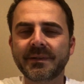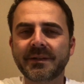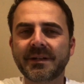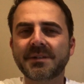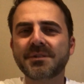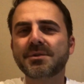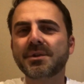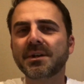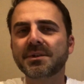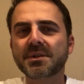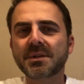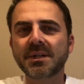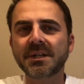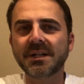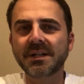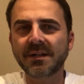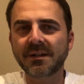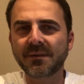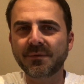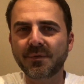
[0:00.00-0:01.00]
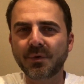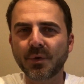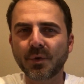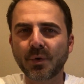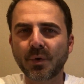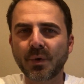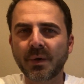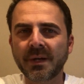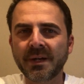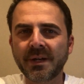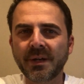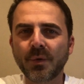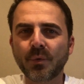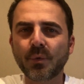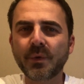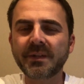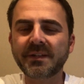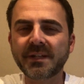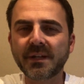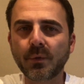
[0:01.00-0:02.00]
construction of your
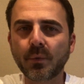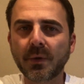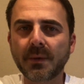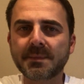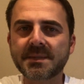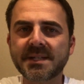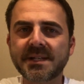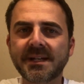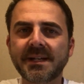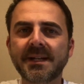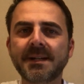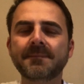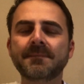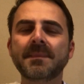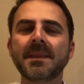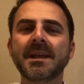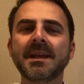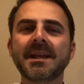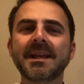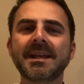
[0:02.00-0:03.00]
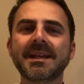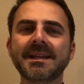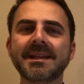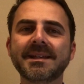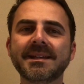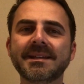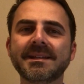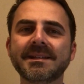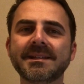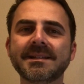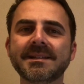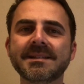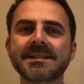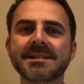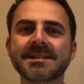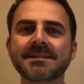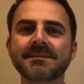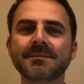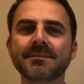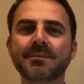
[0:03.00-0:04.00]
retail website
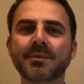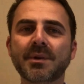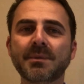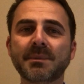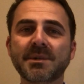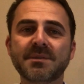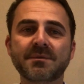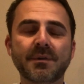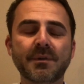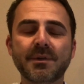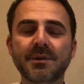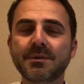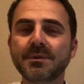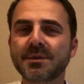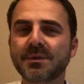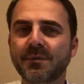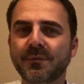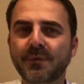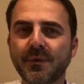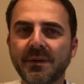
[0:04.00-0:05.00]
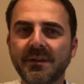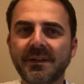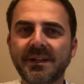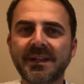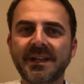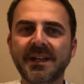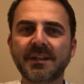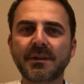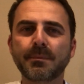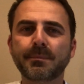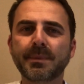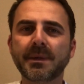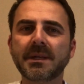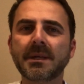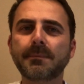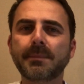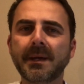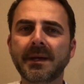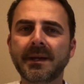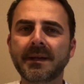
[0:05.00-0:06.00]
is pretty much very user-friendly, and you're
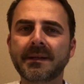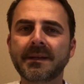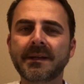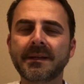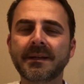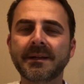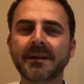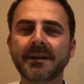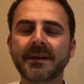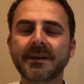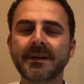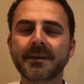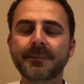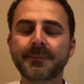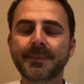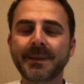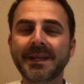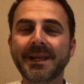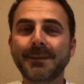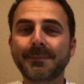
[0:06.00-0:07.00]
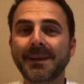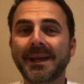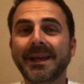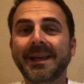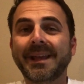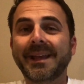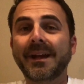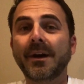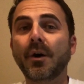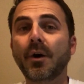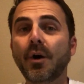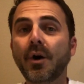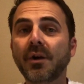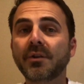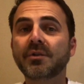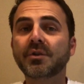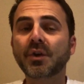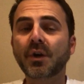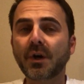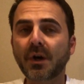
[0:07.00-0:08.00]
piggybacking
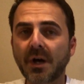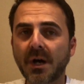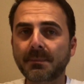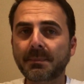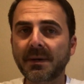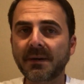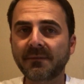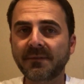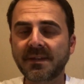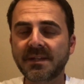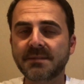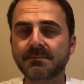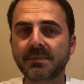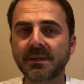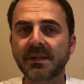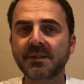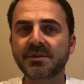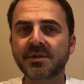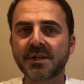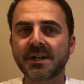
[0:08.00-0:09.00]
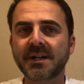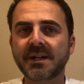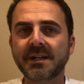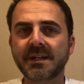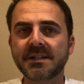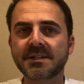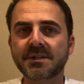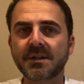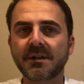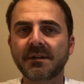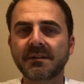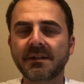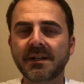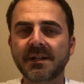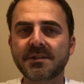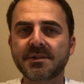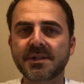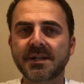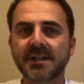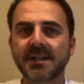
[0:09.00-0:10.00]
on top of these big giants,
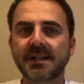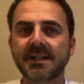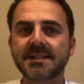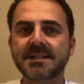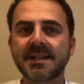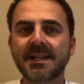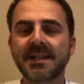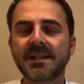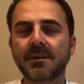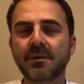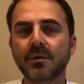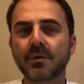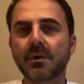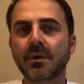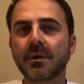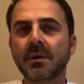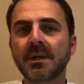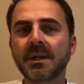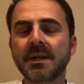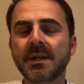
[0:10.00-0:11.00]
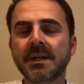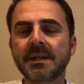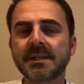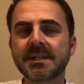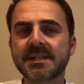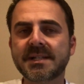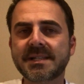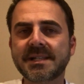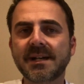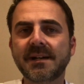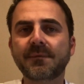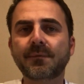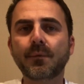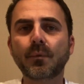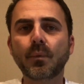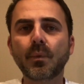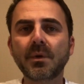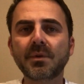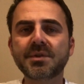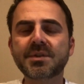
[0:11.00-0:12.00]
online giants, and your stuff
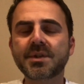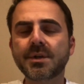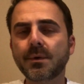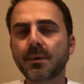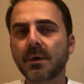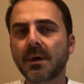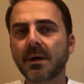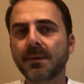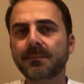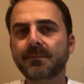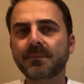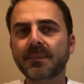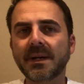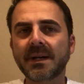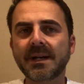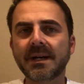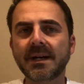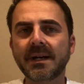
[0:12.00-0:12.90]
will show up